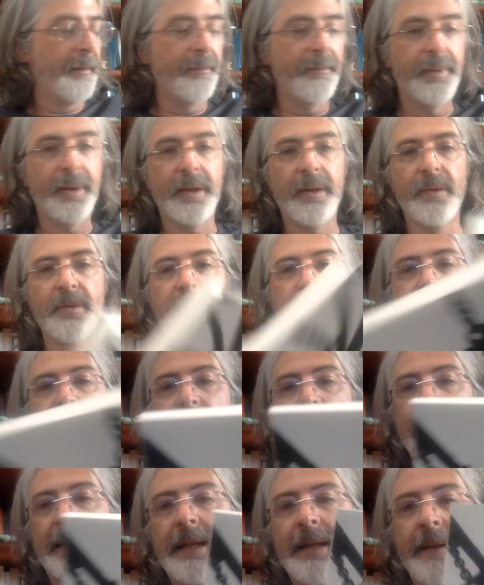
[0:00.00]

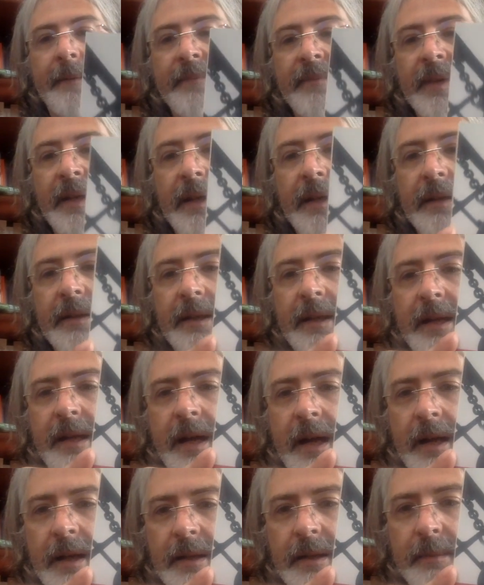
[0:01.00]
Penultimately, The
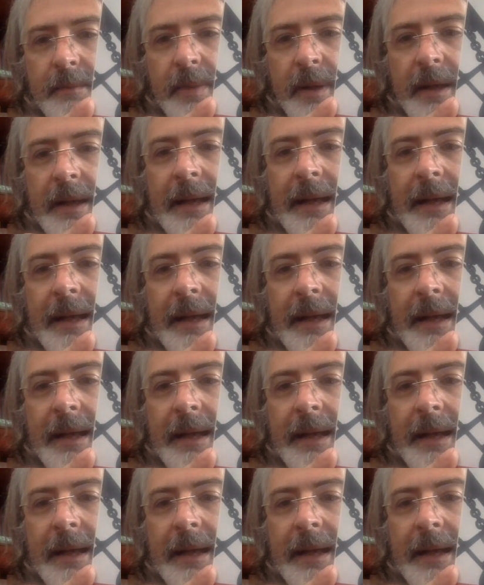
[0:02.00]
Cut by